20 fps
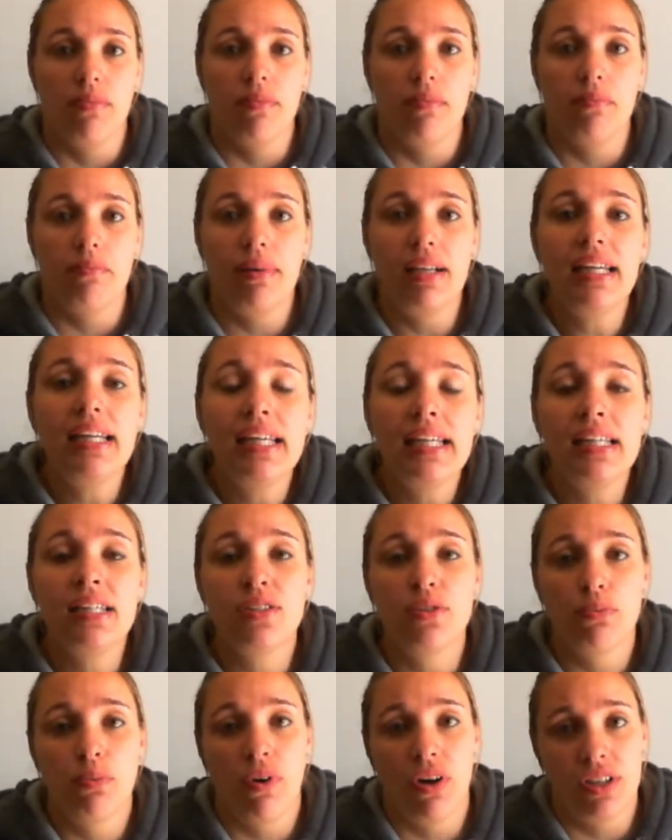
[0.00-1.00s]

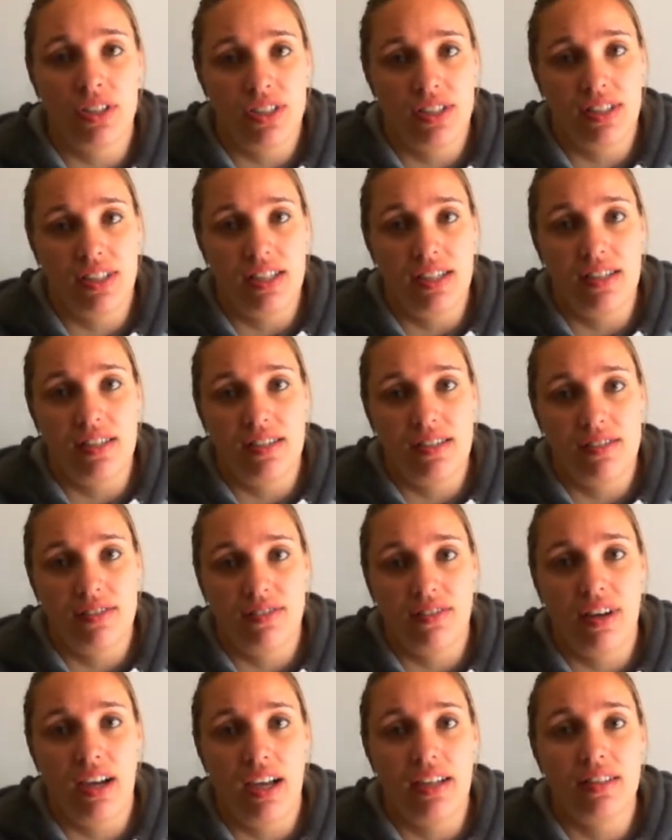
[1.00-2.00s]
Please watch these,
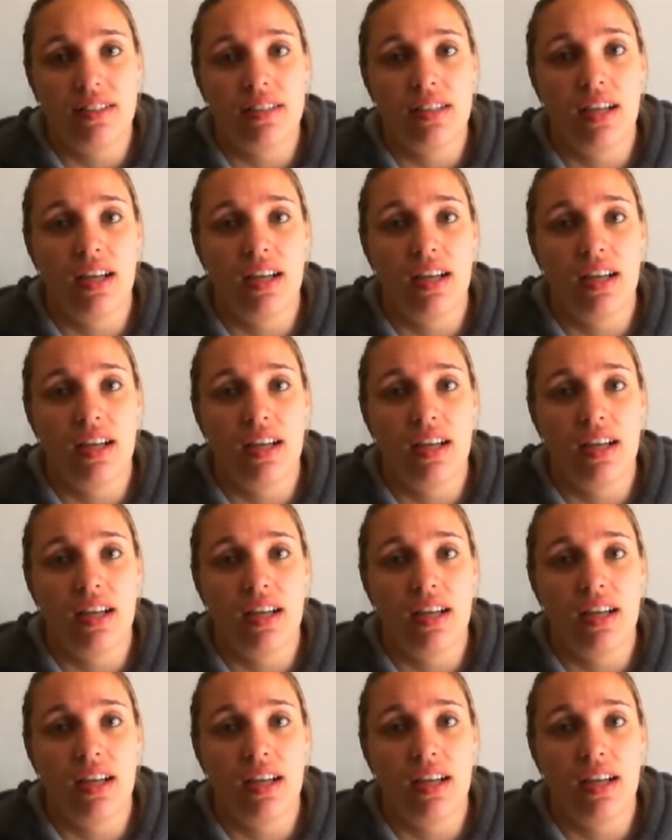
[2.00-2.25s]
right?